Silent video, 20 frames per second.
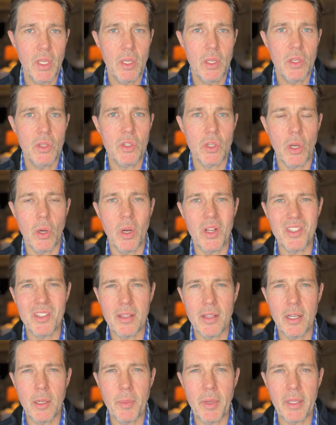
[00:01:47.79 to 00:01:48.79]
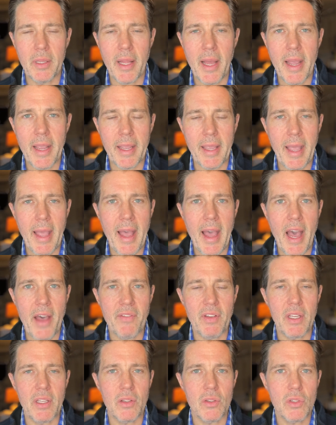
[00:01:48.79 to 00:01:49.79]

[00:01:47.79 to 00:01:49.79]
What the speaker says: So it's a little bit like having